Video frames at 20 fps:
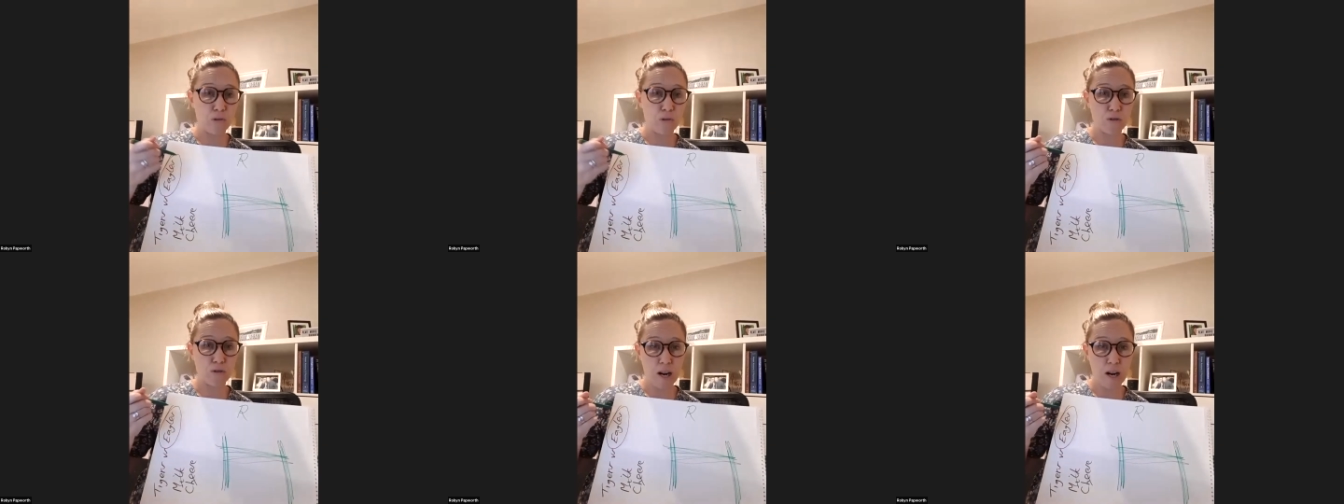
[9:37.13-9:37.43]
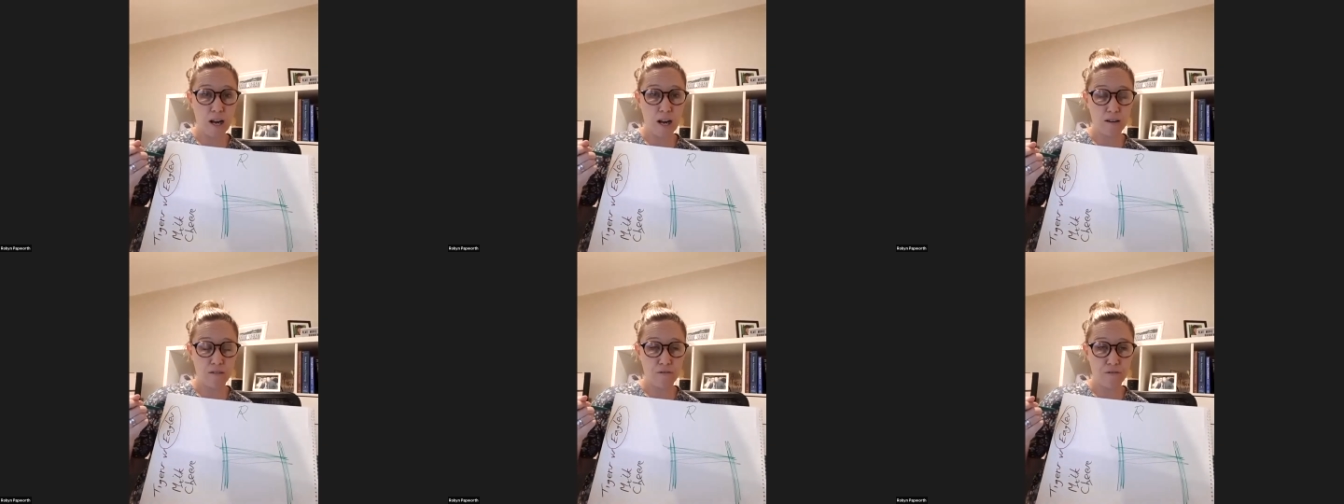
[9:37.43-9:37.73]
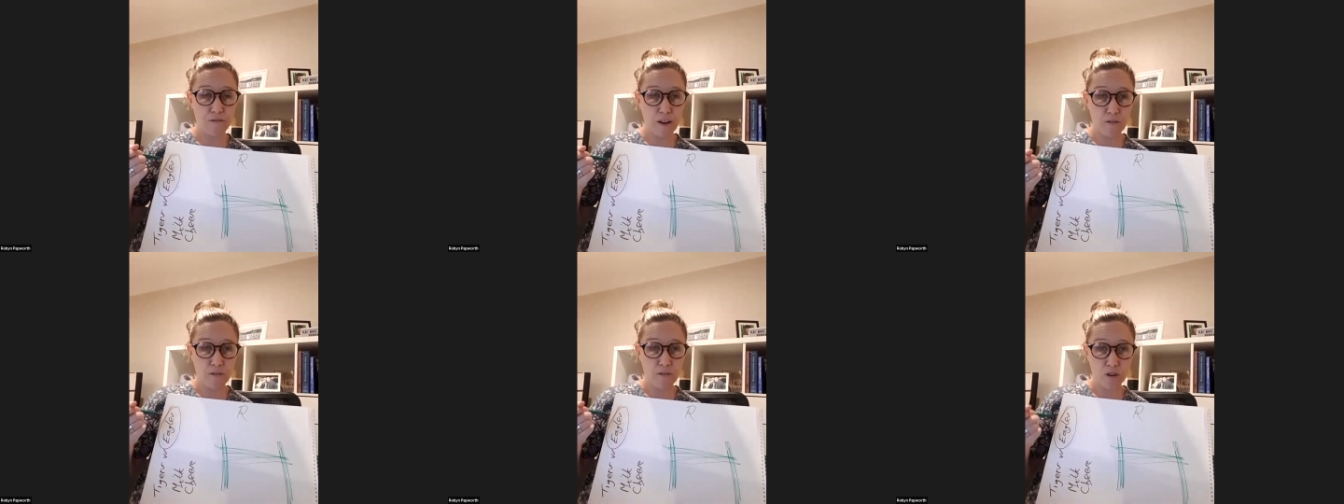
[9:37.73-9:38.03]
around
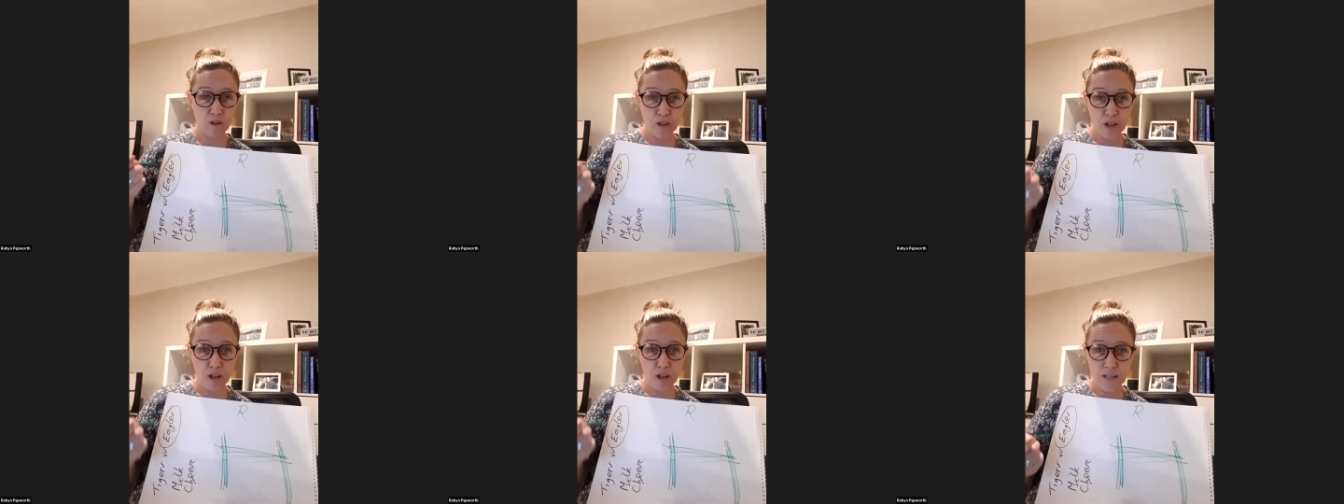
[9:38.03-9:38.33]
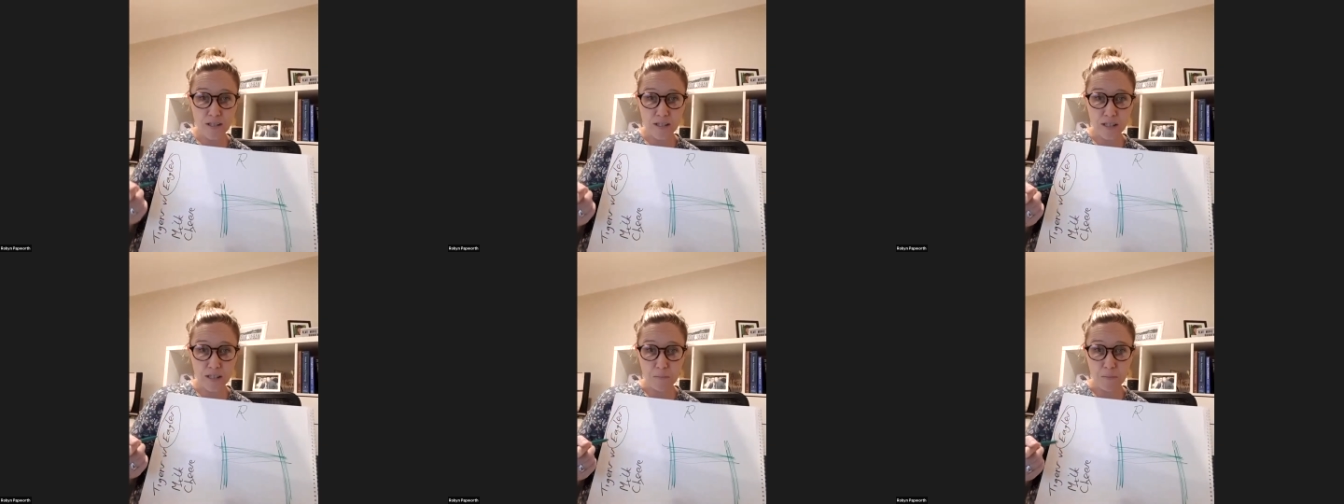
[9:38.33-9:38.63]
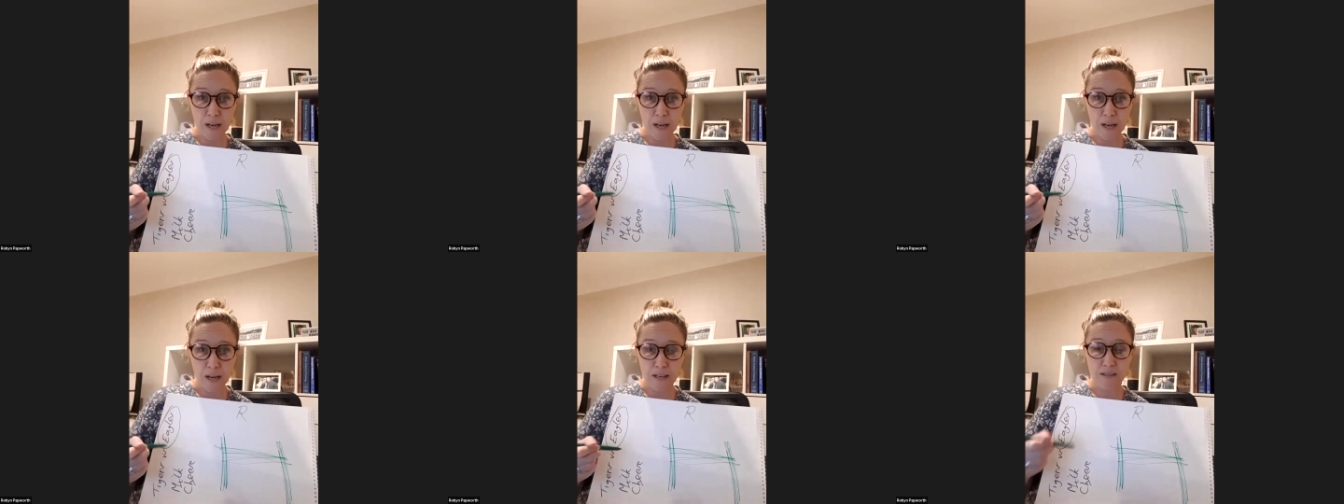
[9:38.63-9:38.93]
favourite things in a
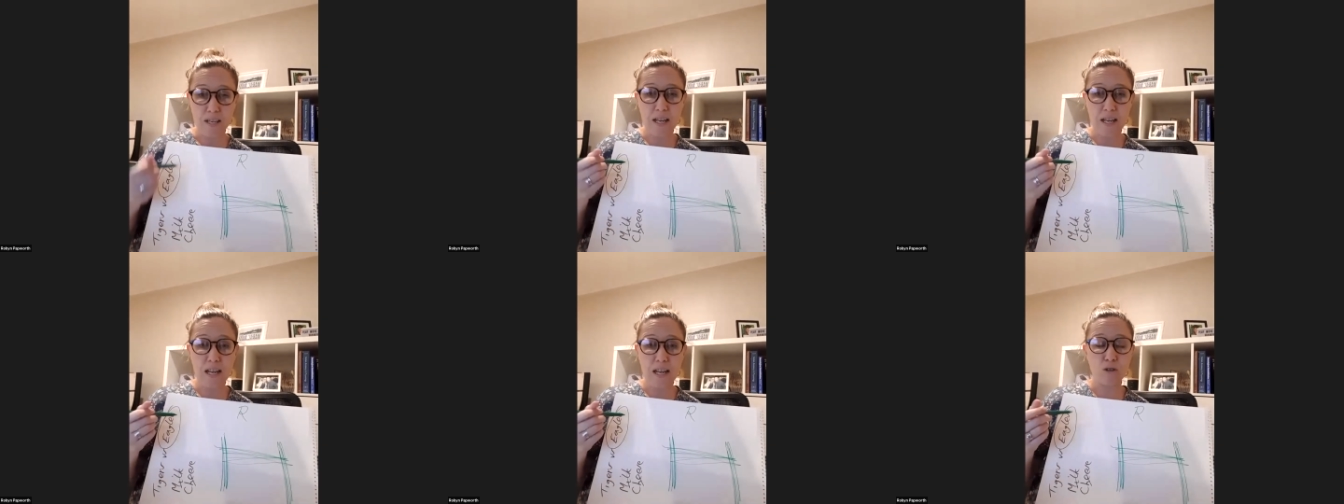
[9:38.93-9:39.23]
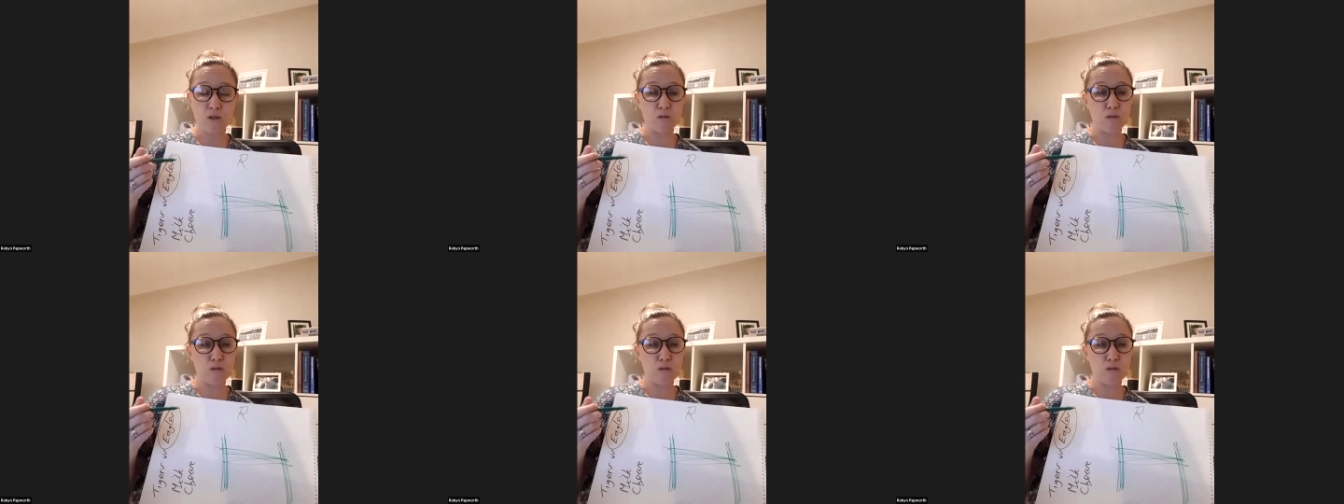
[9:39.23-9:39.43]
magazine,